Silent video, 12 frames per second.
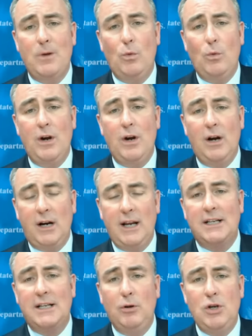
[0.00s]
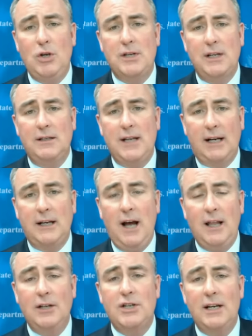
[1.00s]
we are connecting people using
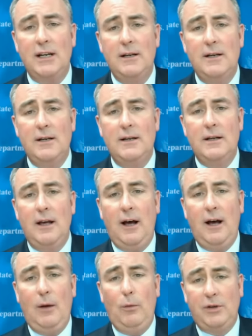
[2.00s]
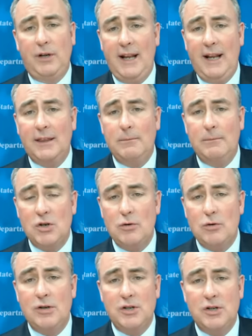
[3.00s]
technology uh, we'll connect them
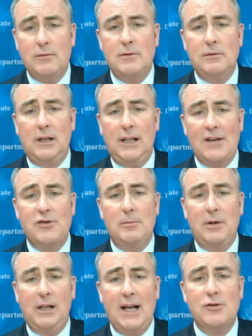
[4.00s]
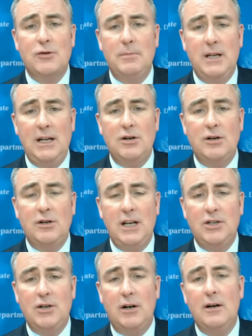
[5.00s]
student to student, classroom to classroom, teacher to
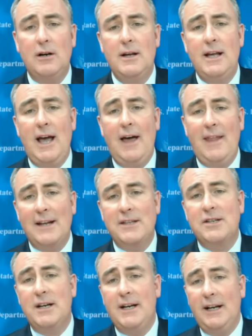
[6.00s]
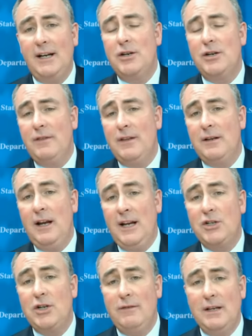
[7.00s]
teacher, and that's uh, an initiative, that,
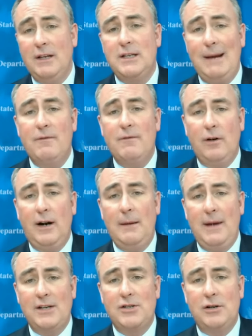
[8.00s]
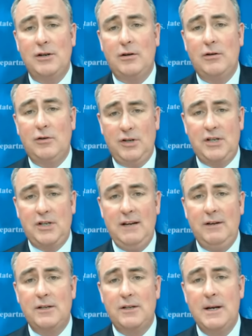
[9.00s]
initiative that's named for Ambassador Chris
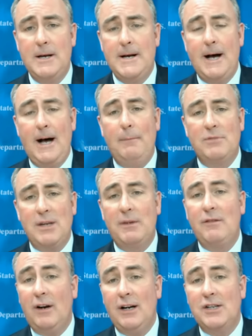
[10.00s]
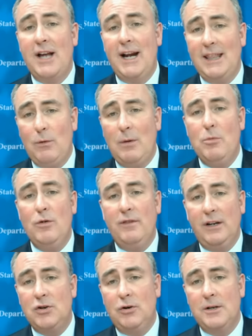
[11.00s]
Stevens. Um, something very exciting that we're
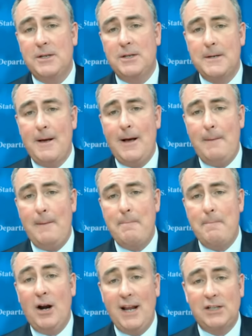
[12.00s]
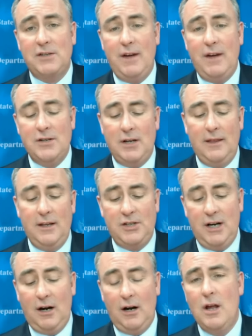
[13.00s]
moving towards um, our next phase on
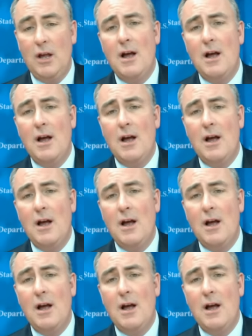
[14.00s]
this year.